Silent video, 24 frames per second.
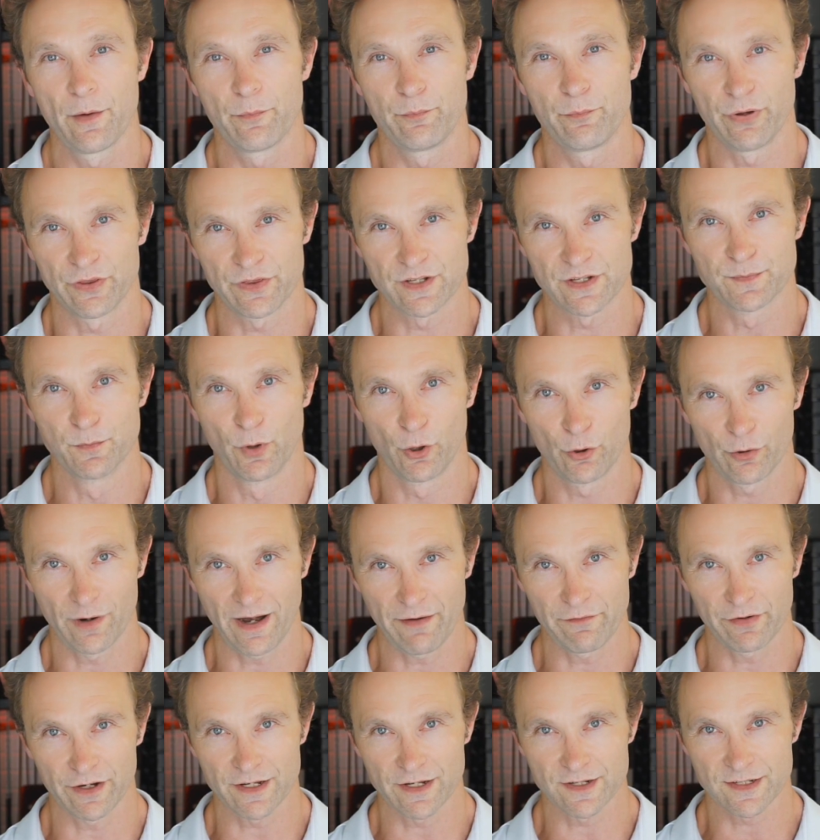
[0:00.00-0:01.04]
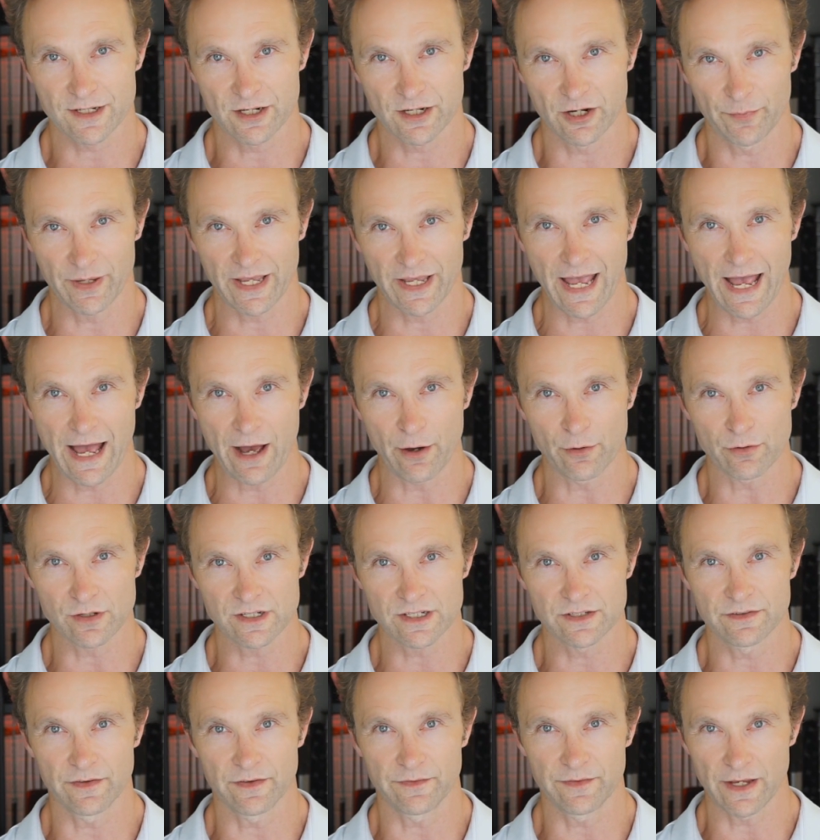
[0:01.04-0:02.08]
but there's more evidence coming out
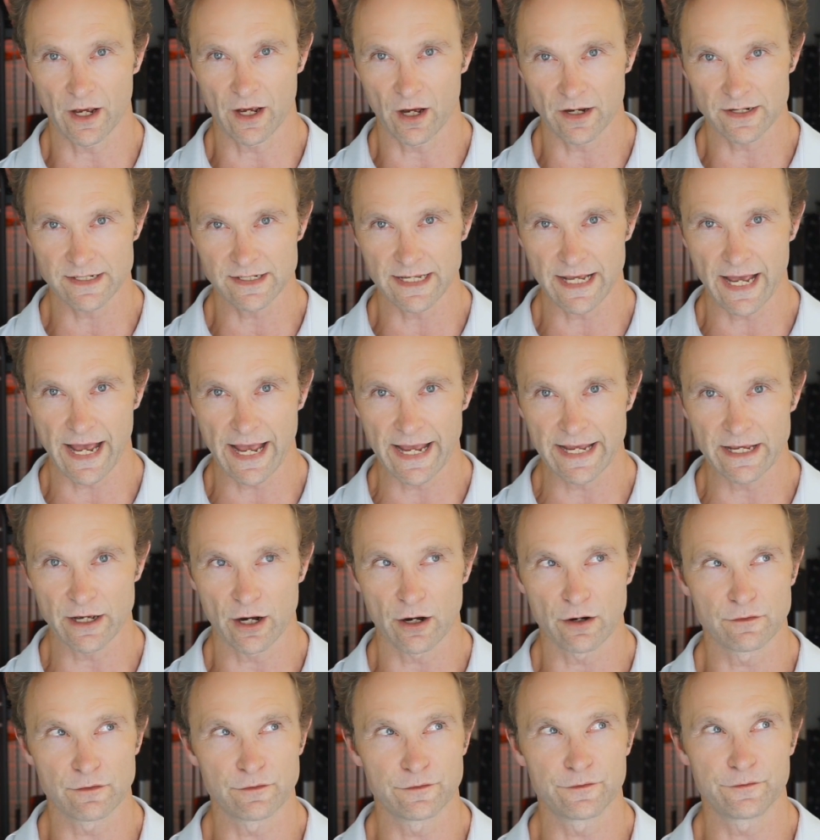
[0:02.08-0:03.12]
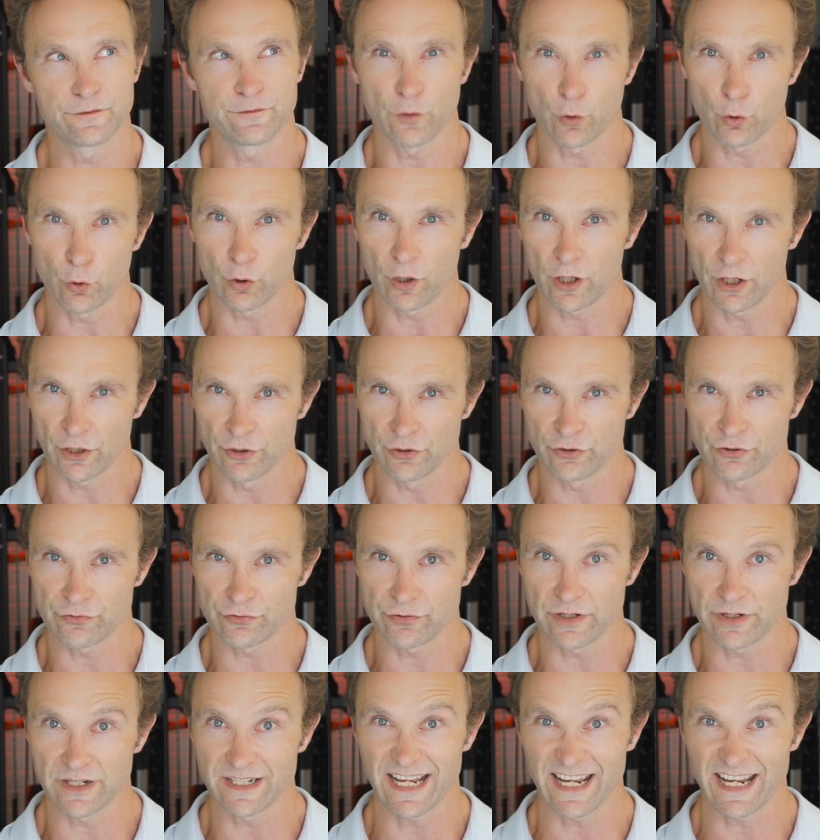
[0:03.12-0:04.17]
that the RDA of
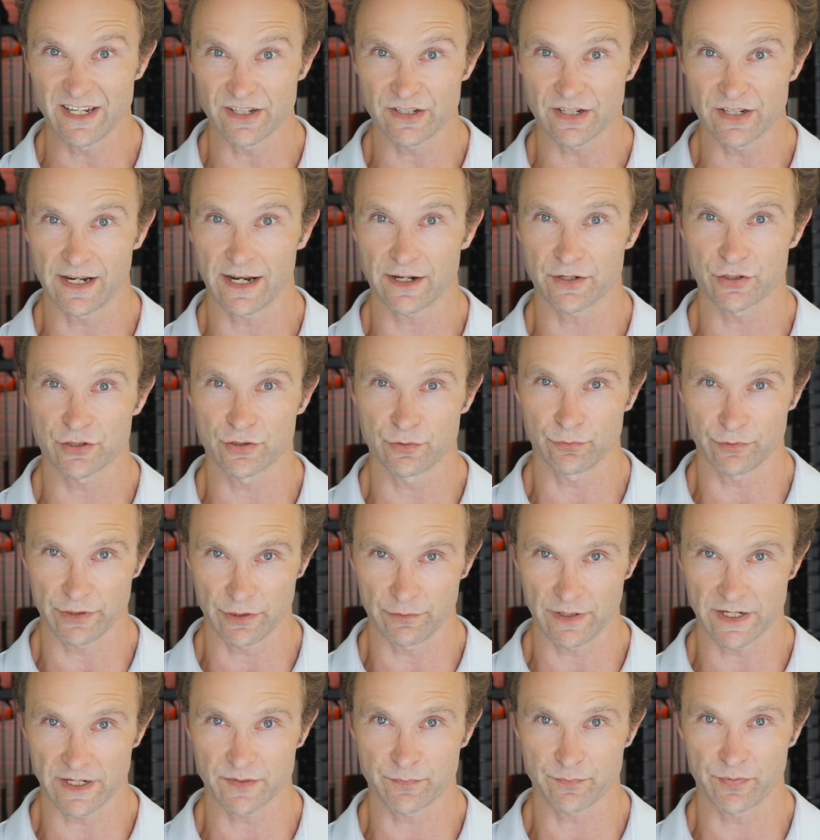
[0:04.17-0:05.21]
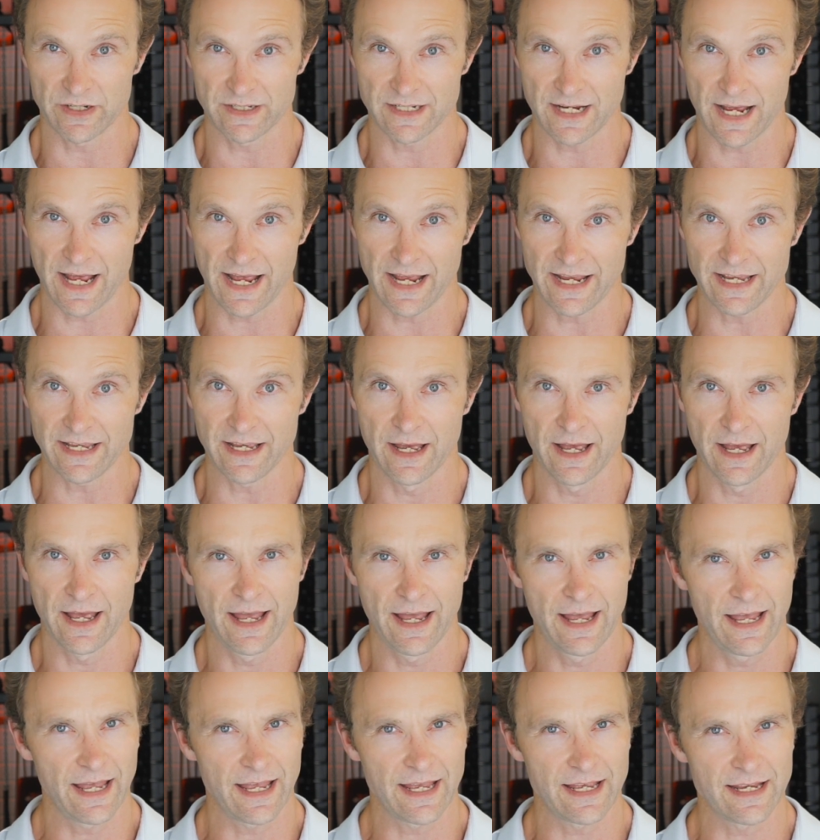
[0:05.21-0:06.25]
400 international units per day
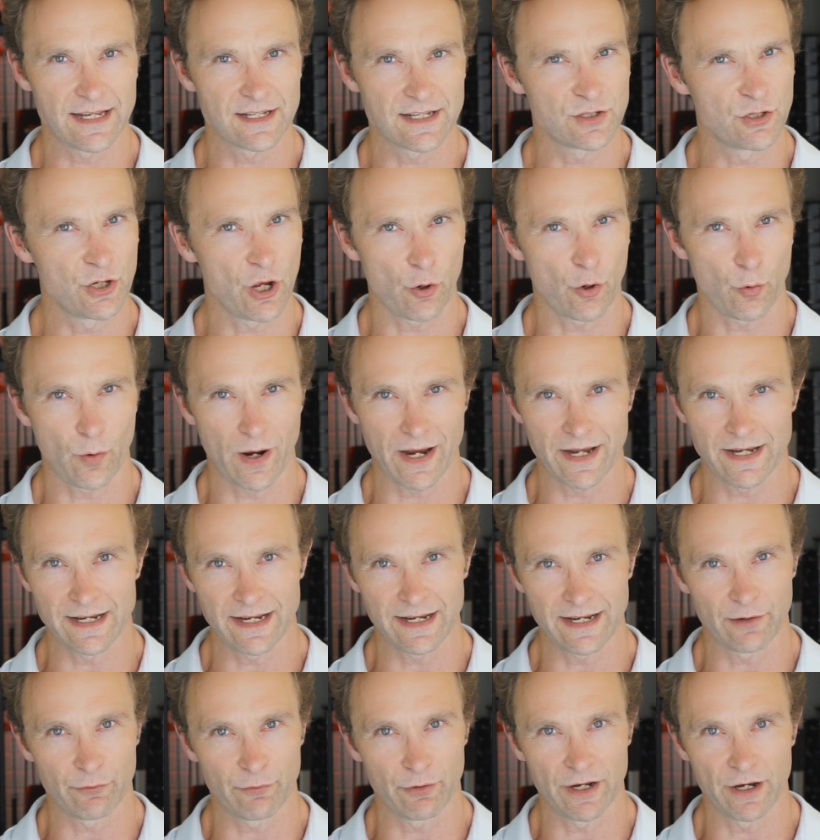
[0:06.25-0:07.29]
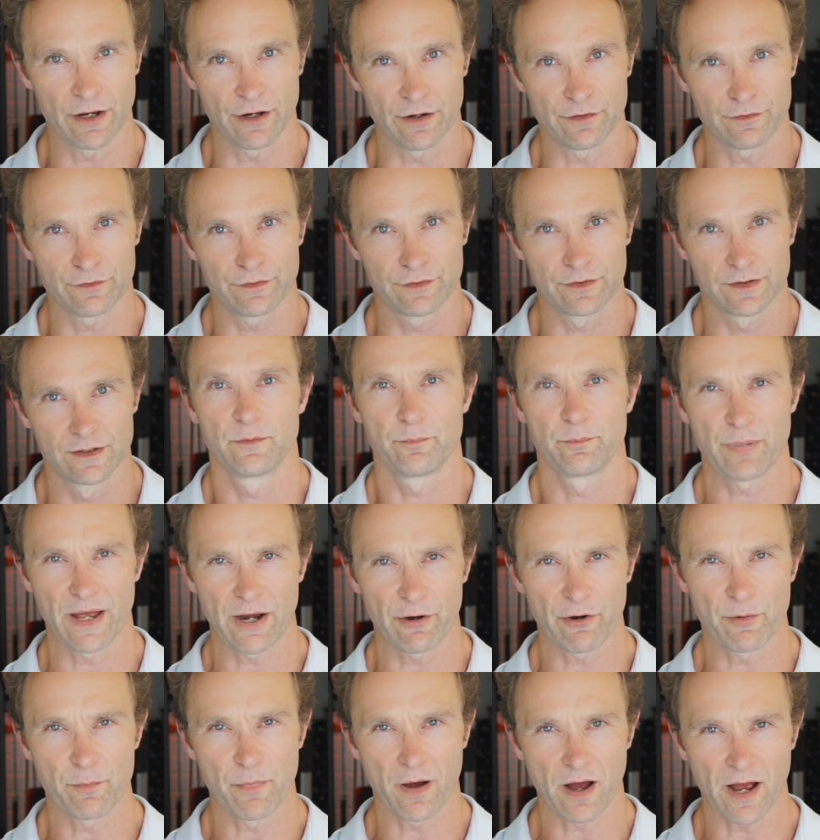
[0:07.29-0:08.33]
is nowhere near enough.
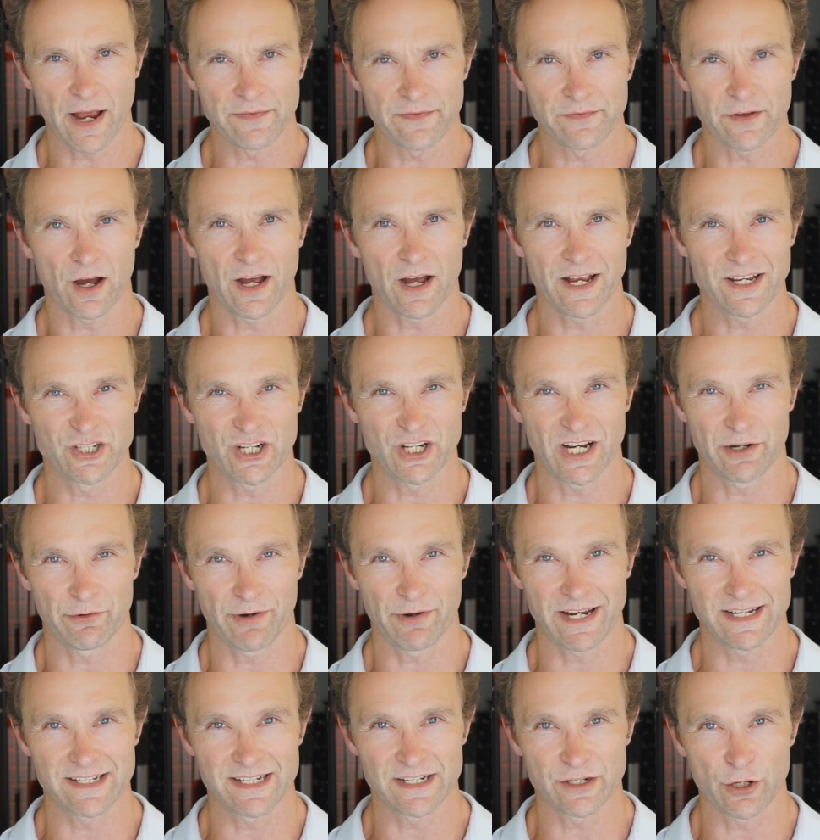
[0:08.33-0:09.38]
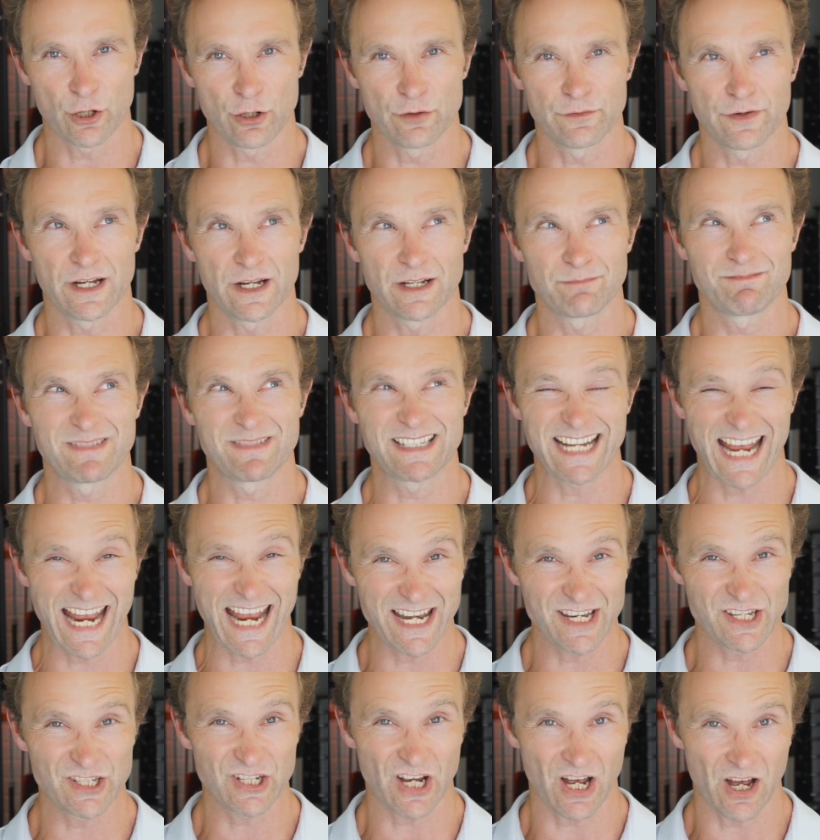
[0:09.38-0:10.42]
Bear in mind that I generated over
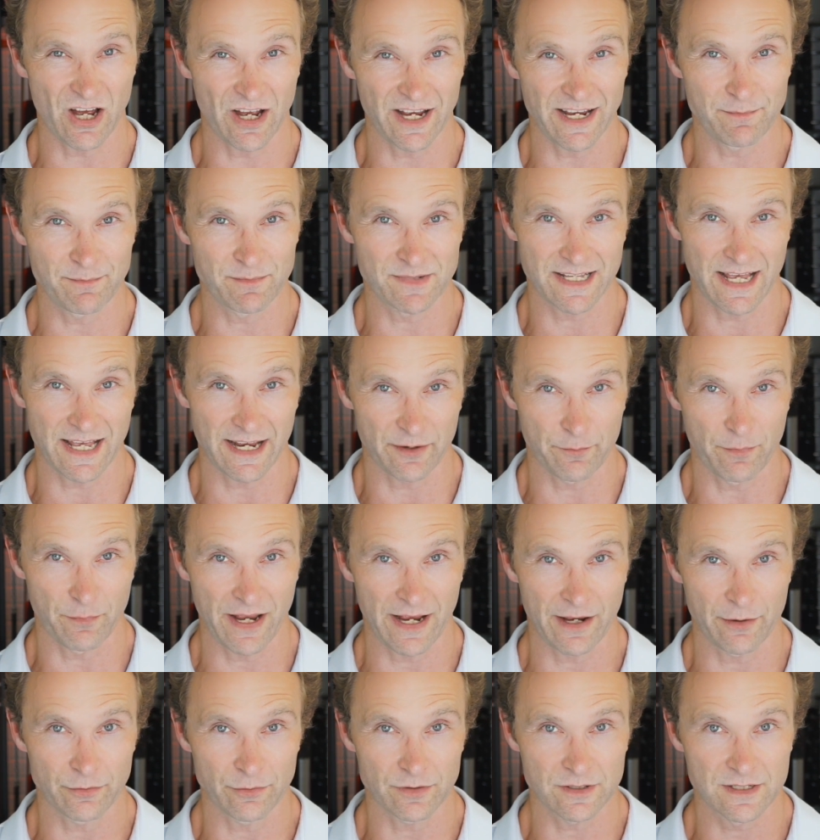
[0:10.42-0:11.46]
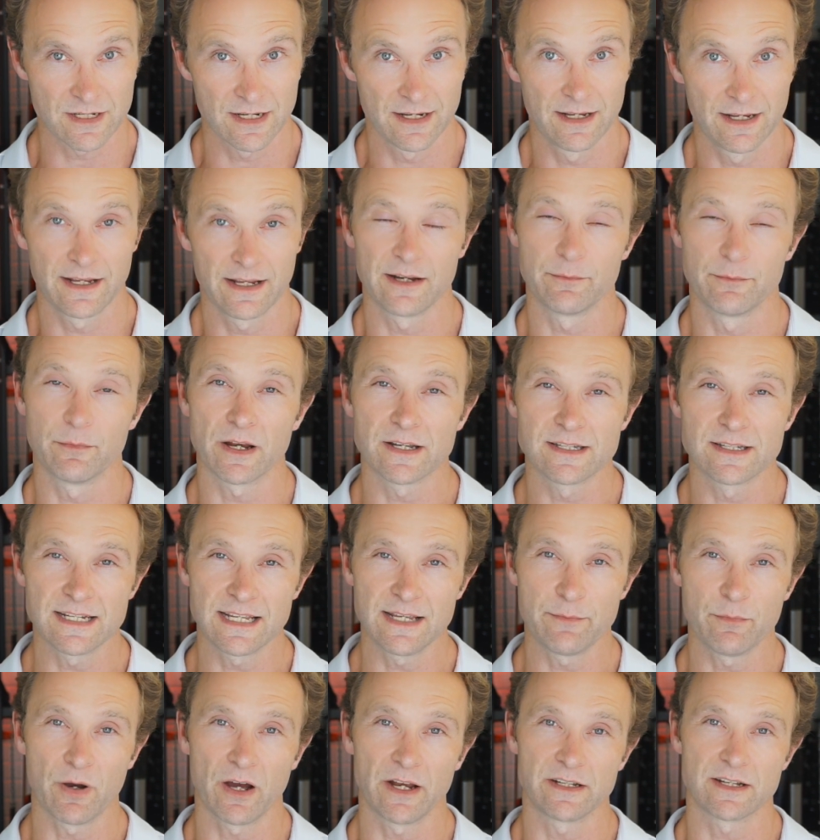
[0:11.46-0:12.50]
10 times that amount in my
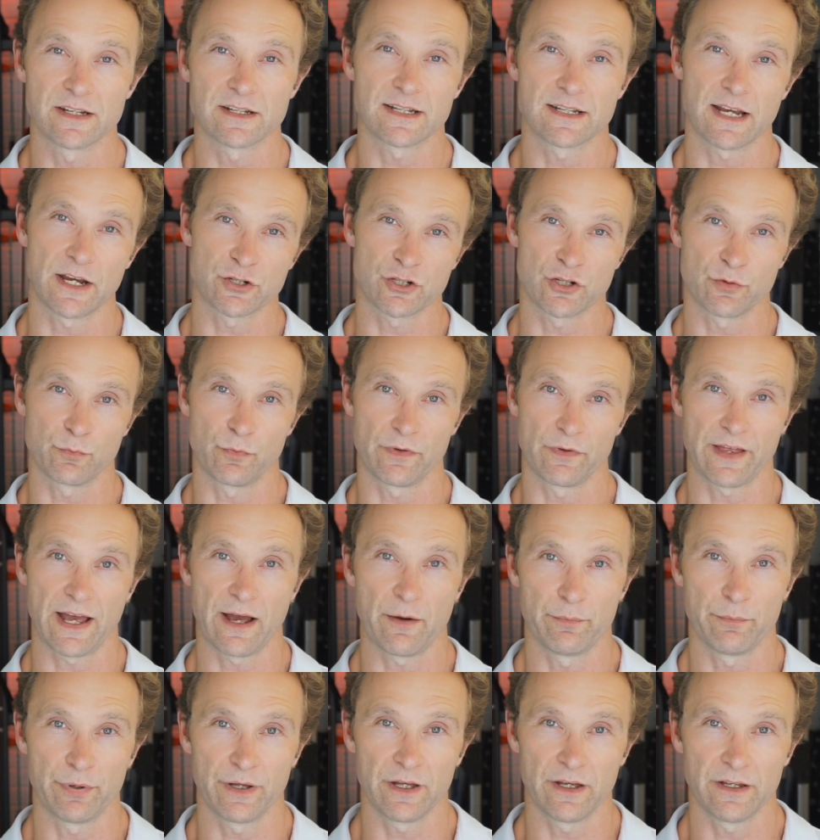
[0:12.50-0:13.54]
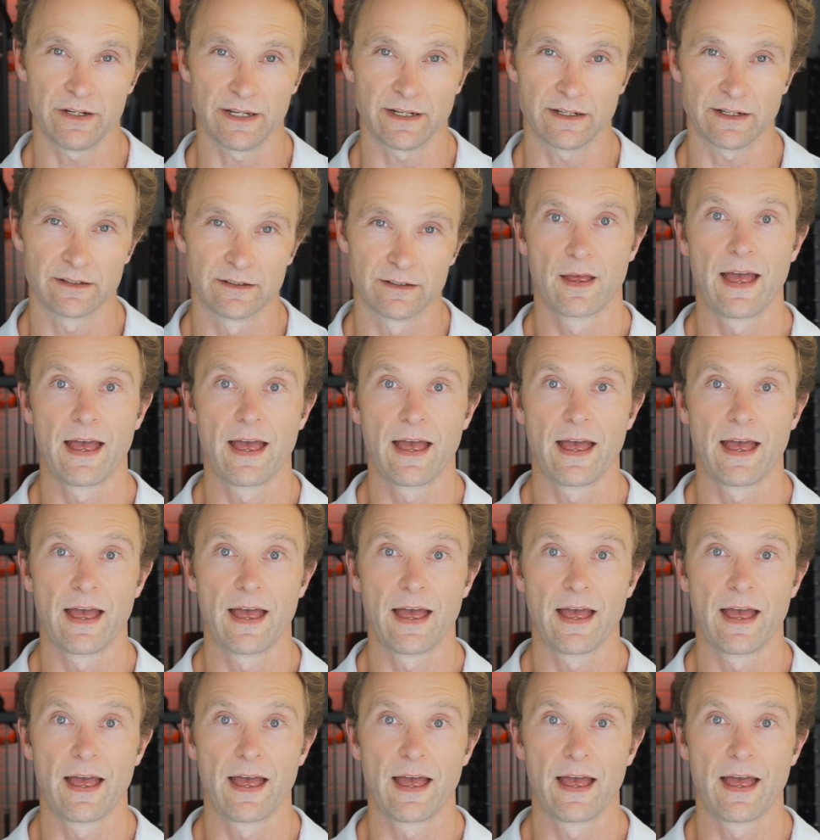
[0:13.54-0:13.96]
D-Minder session without burning.